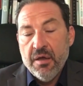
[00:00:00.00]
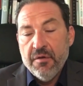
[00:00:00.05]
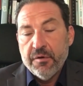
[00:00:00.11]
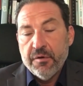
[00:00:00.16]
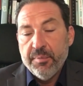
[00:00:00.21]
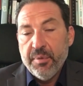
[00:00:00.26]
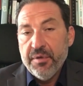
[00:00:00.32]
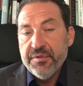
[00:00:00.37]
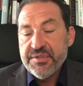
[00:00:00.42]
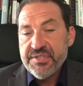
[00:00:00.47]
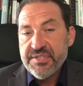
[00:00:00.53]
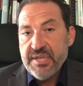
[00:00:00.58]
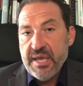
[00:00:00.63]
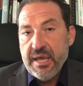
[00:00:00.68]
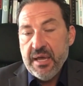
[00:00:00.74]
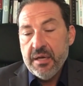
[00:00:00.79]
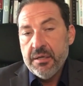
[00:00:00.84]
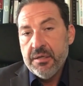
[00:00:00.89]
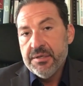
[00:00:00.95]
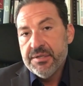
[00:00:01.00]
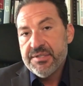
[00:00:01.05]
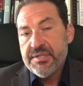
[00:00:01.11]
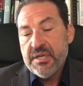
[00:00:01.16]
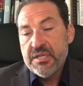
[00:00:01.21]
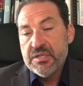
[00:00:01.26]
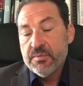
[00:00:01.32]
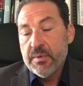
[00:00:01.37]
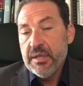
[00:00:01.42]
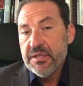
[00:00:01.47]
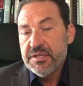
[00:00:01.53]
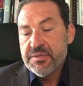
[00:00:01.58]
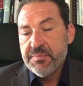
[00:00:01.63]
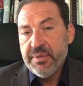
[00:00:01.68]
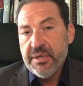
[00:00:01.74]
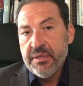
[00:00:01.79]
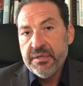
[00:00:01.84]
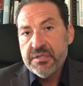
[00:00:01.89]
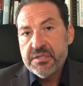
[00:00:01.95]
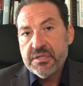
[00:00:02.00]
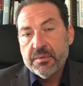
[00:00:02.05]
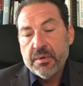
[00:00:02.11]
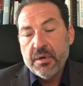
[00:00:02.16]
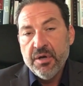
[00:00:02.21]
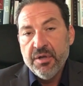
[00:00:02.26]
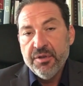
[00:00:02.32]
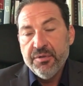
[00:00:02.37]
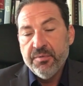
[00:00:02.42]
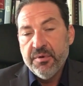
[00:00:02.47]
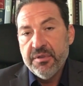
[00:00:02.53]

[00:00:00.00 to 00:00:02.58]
for both sales as well as billings growth,